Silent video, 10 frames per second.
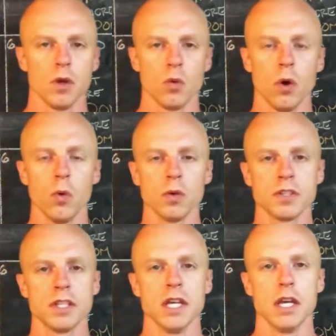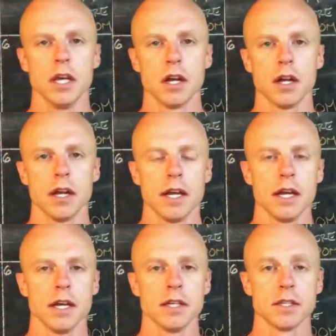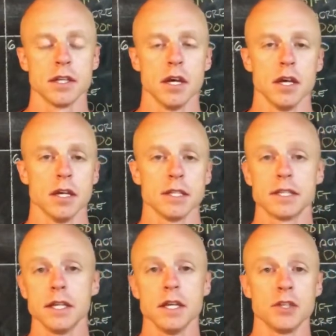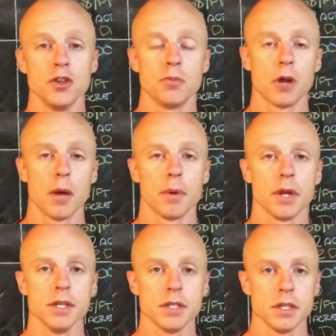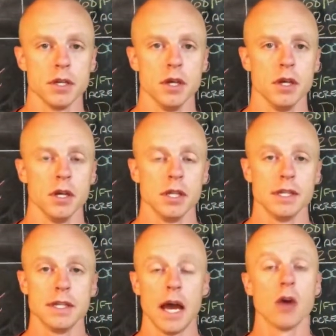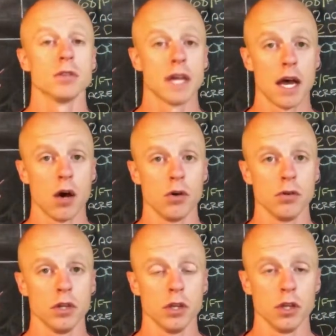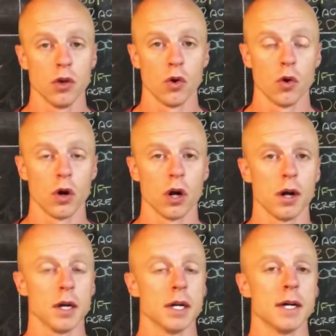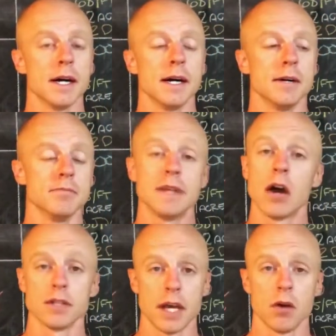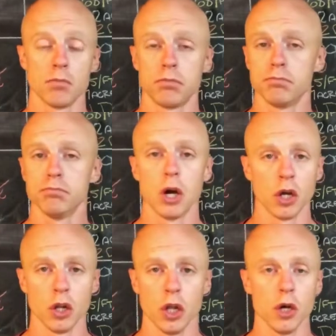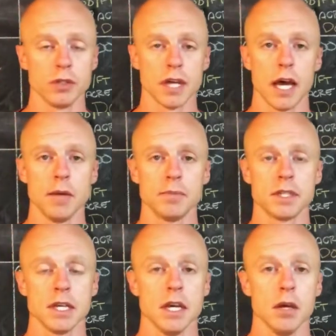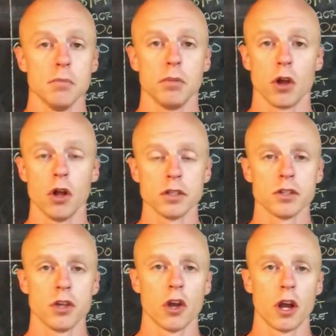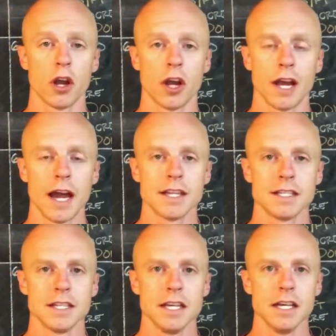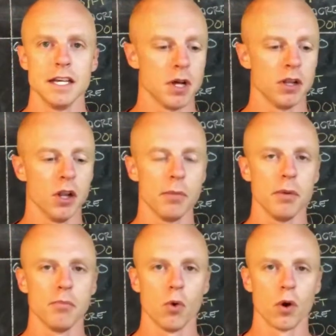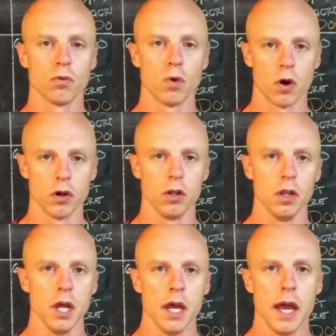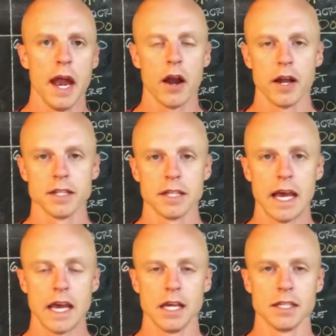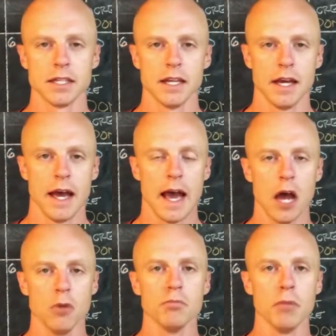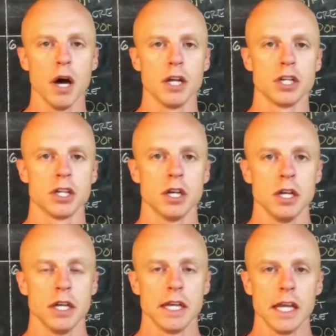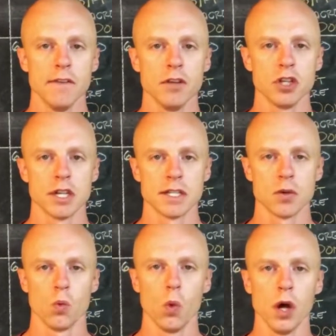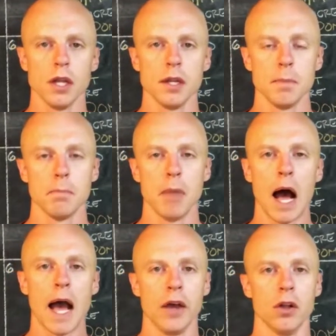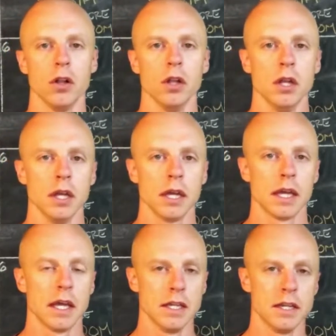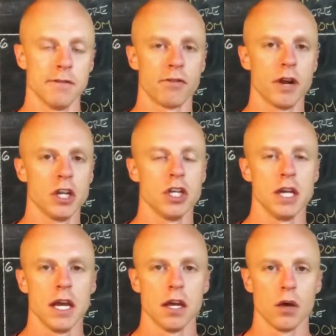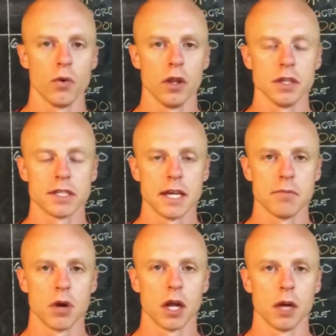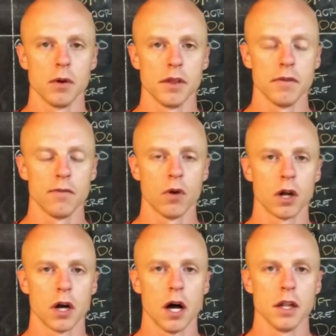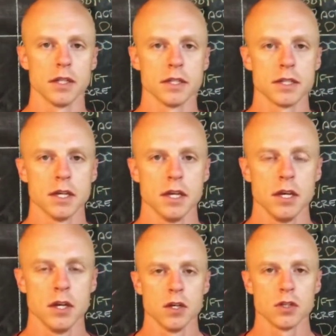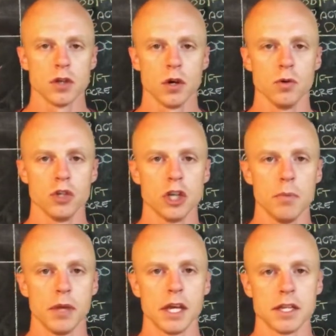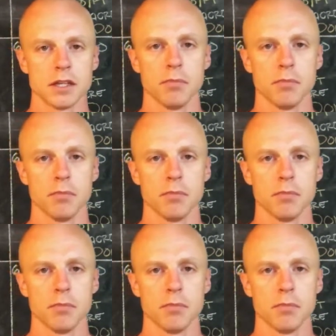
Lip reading: What we'll see here is CSU properties, downtown, your downtown bungalow types, but also you're going to kind of see a little bit more rural areas and how much even just 1 mile can differentiate a real estate market within Fort Collins. So jumping into